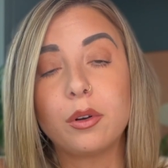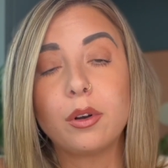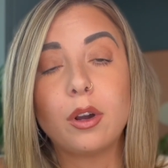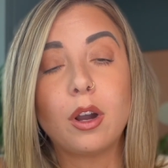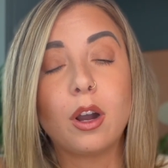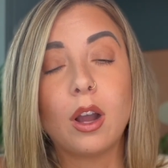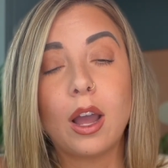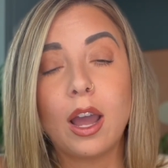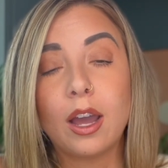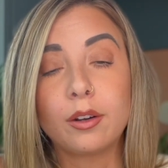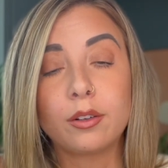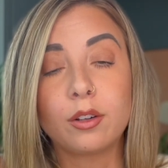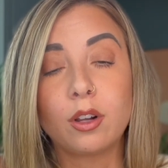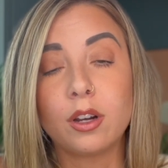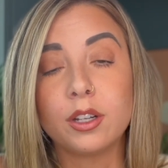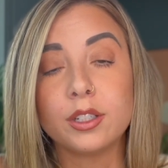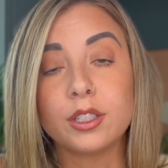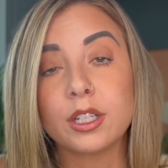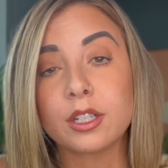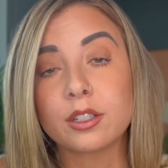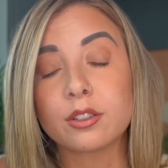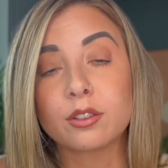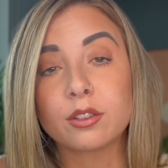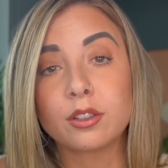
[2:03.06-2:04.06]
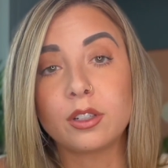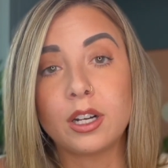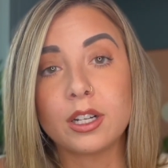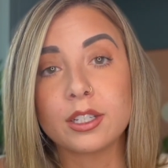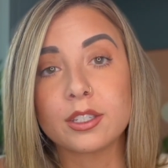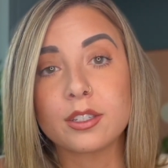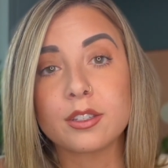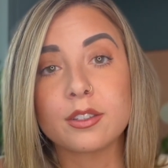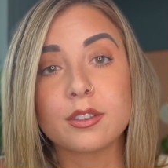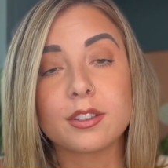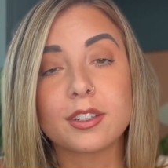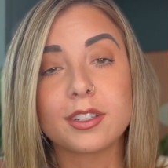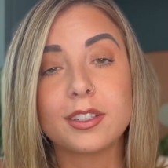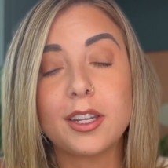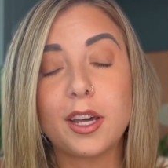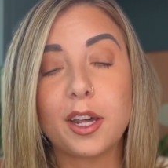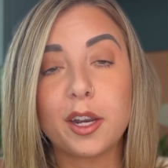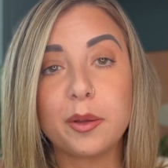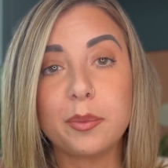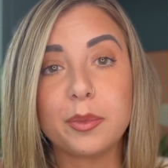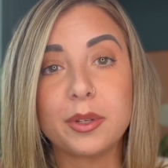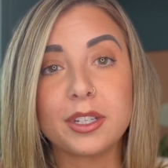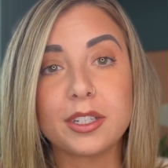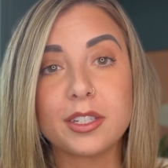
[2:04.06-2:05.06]
had contacts or glasses,
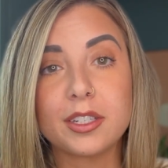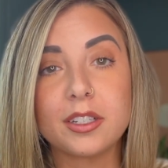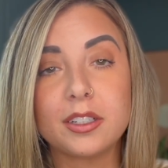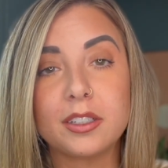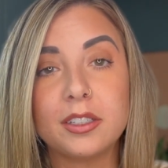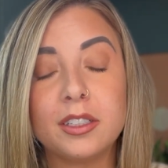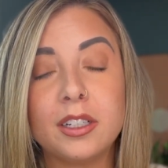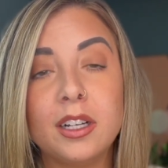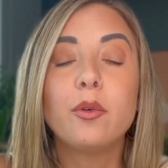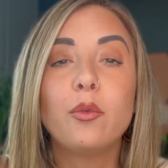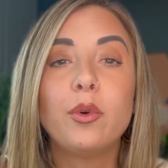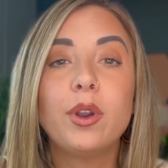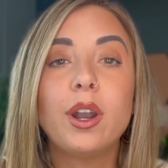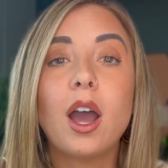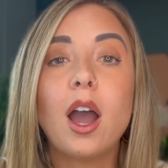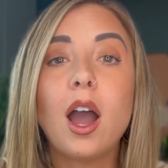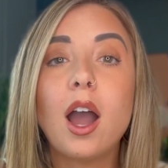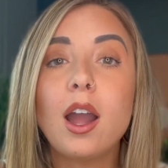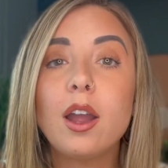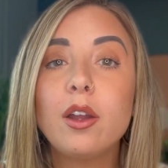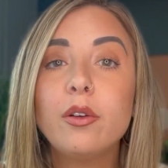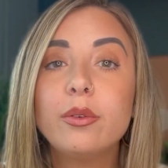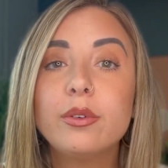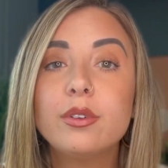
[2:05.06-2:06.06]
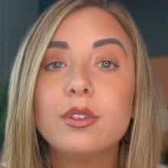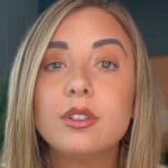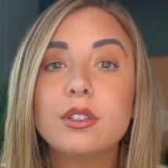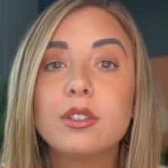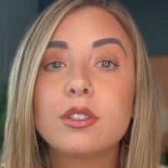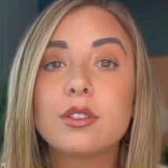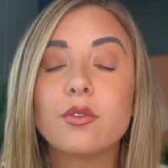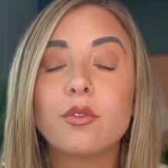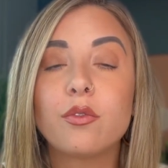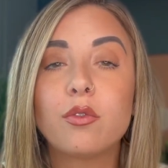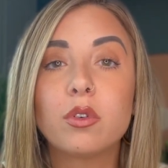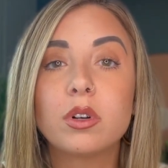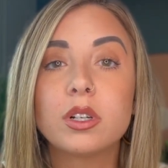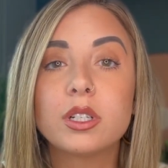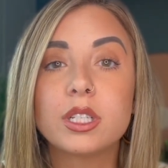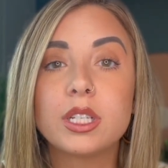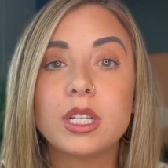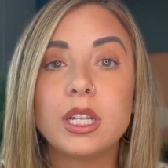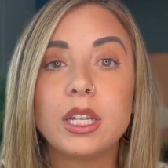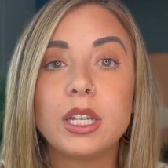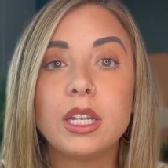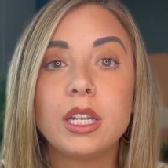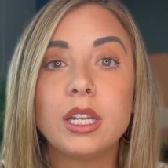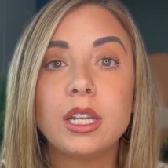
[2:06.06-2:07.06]
not a big deal. When I was
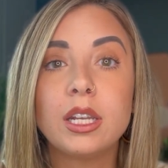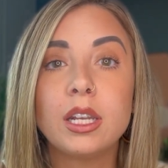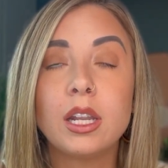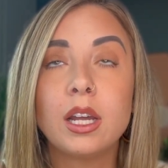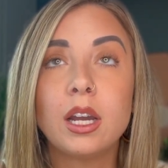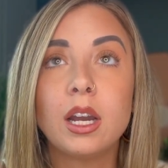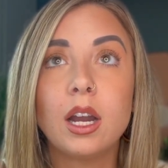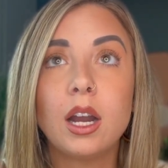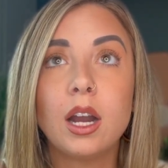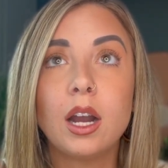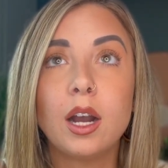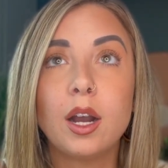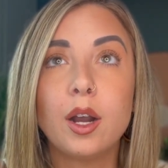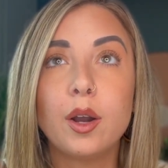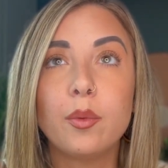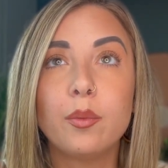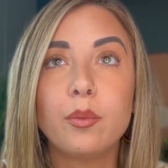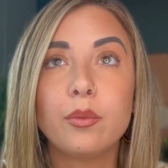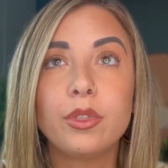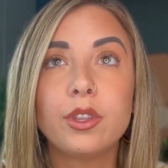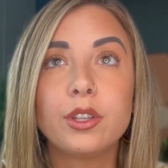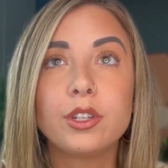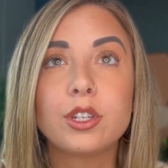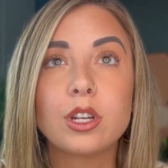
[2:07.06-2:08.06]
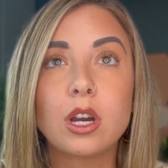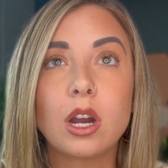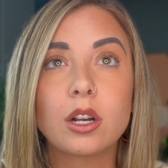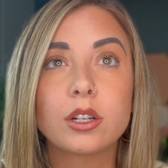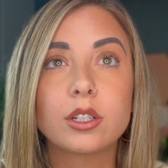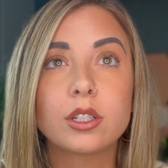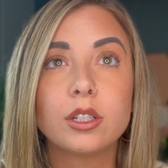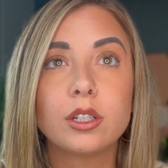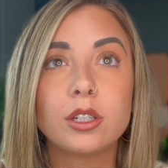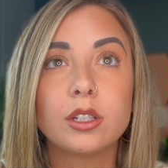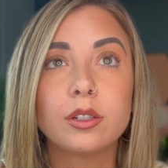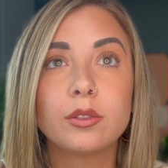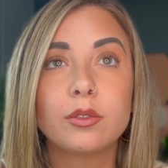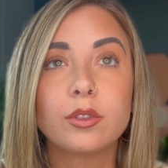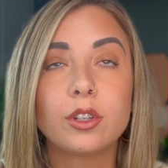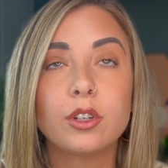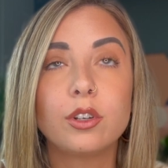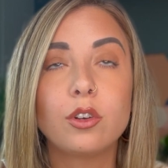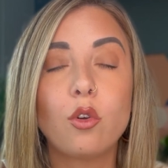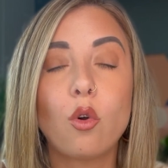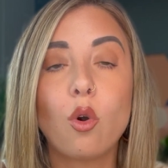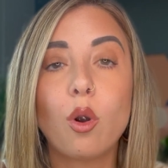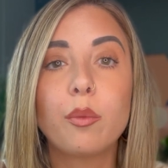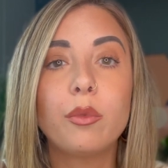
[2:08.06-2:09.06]
14, the
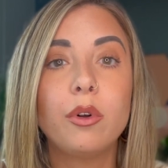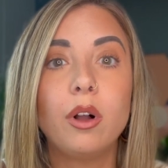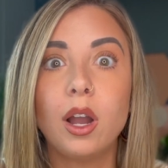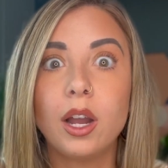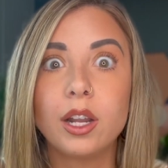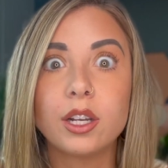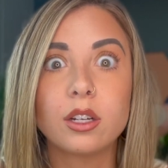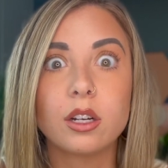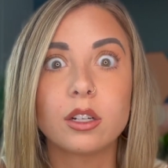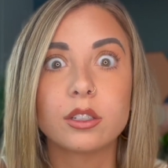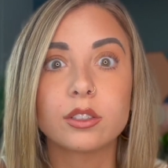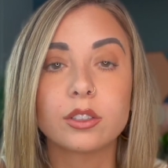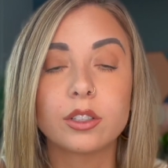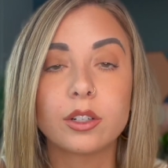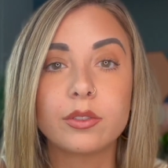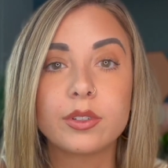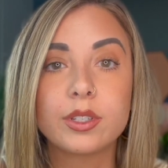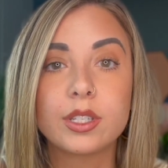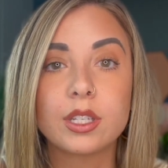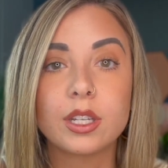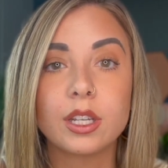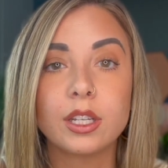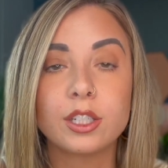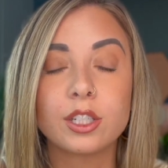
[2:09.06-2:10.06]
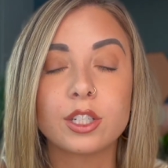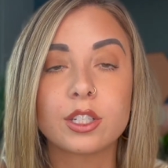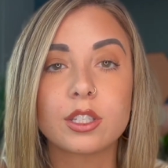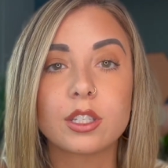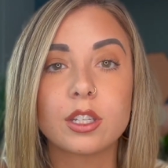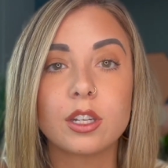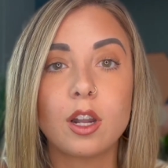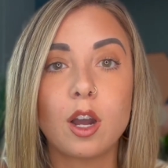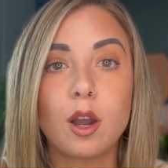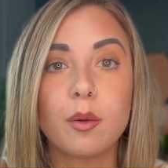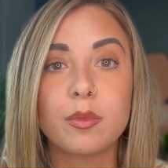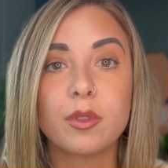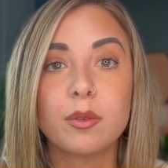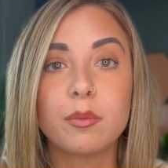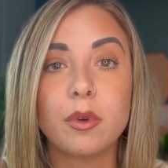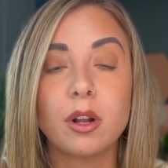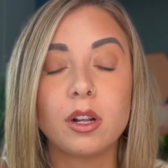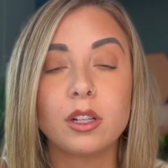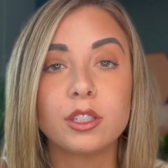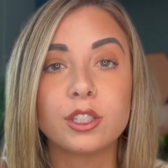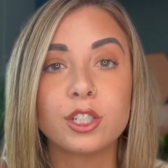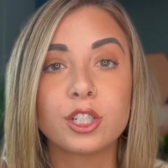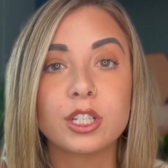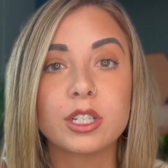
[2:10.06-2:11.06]
normal eye doctor I was seeing, just an
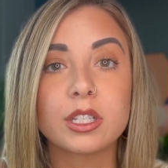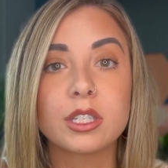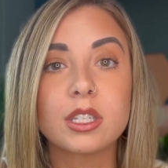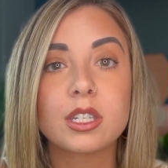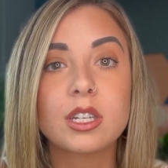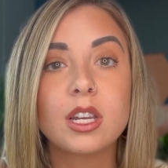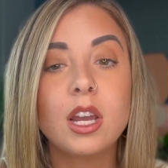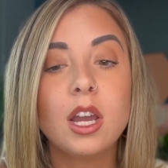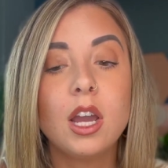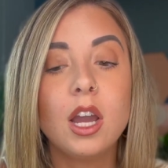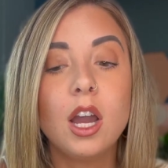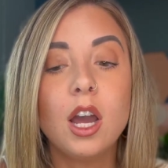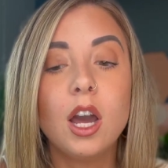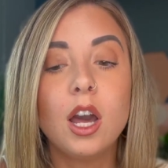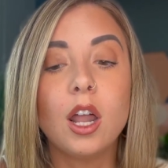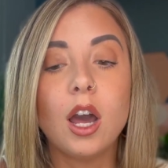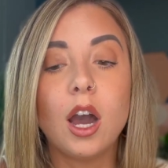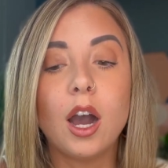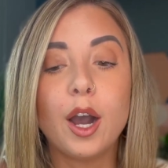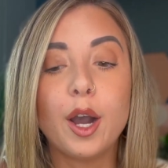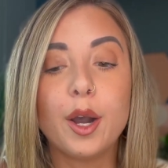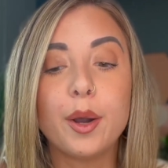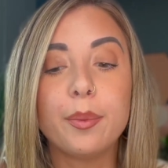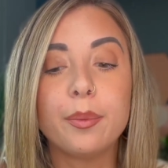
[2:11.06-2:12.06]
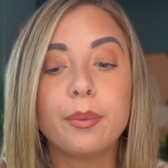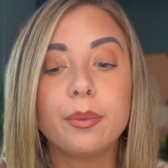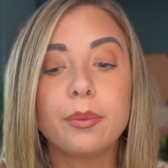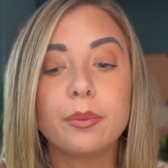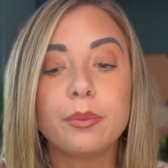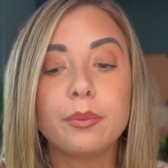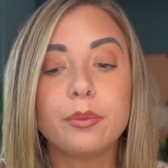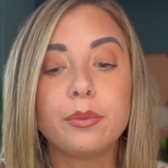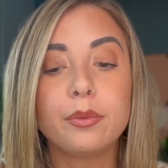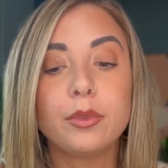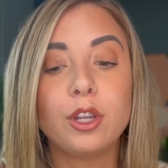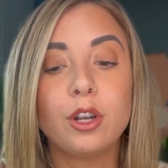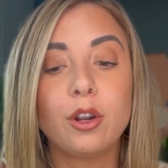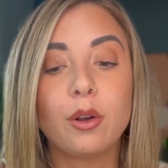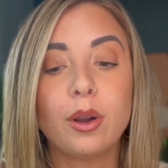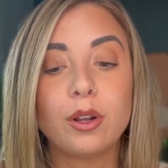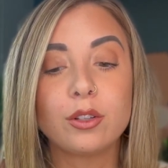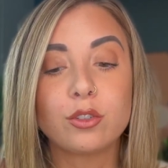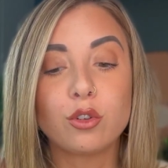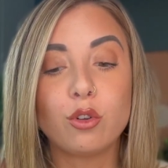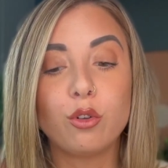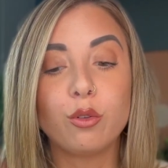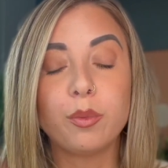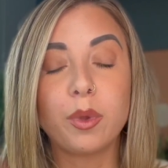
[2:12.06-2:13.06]
ophthalmologist, I
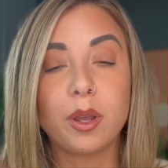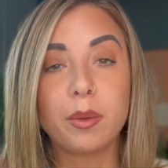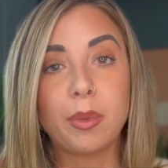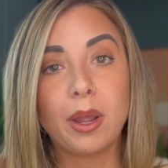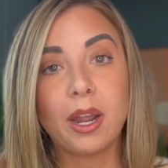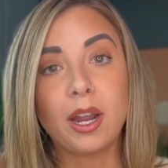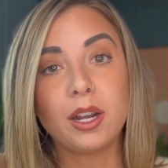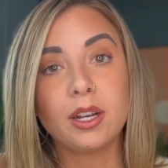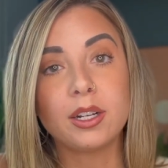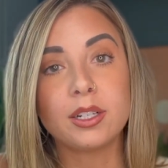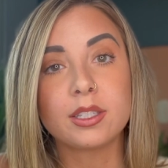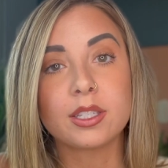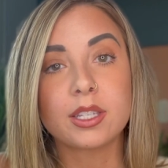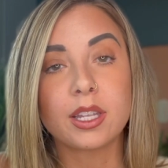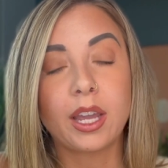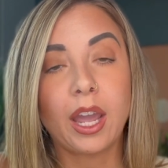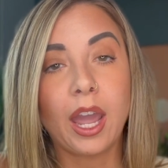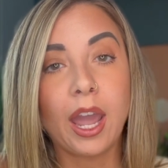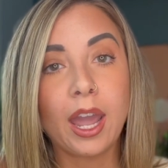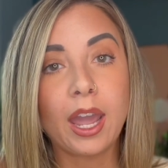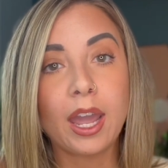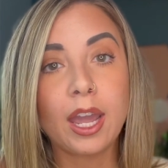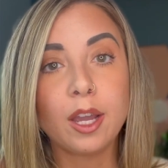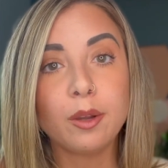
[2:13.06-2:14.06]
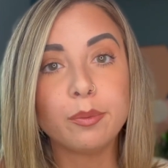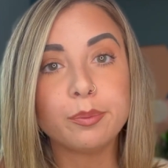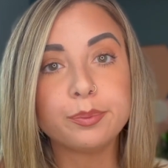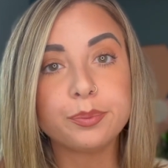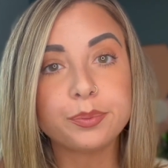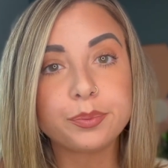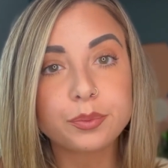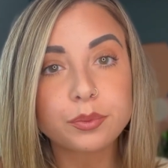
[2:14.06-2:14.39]
told my parents like, hey,